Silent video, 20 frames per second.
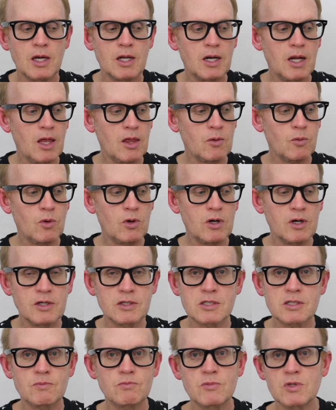In other
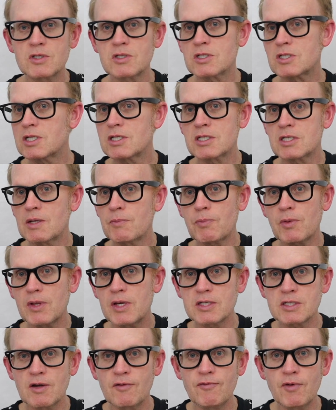words, this just simply
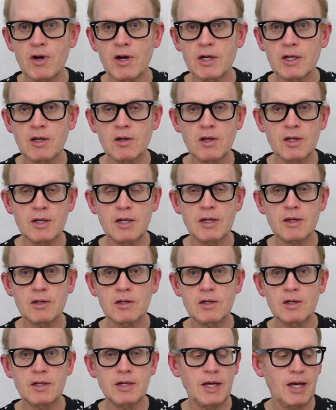isn't a very good
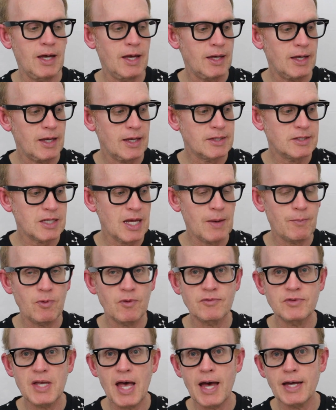
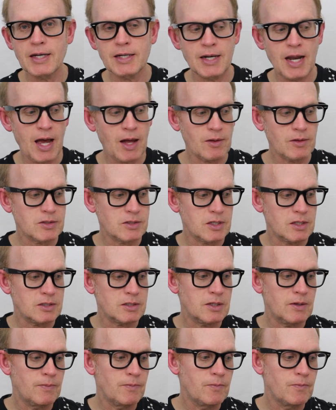example of data analysis.